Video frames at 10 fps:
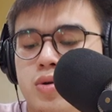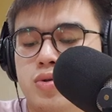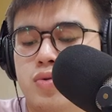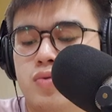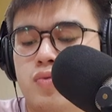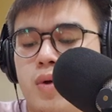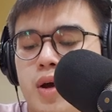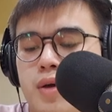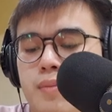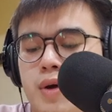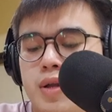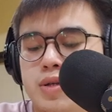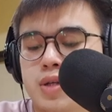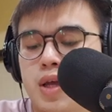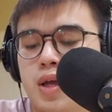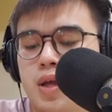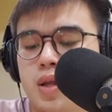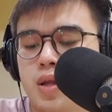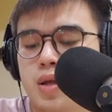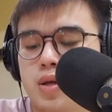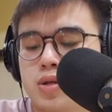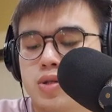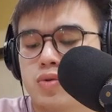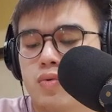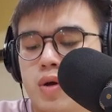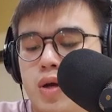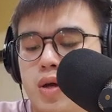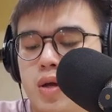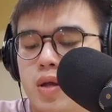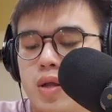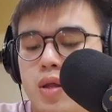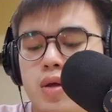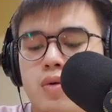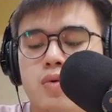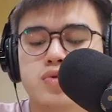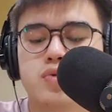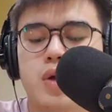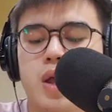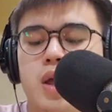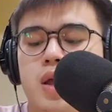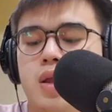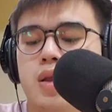So y minus 8 square equals to 8.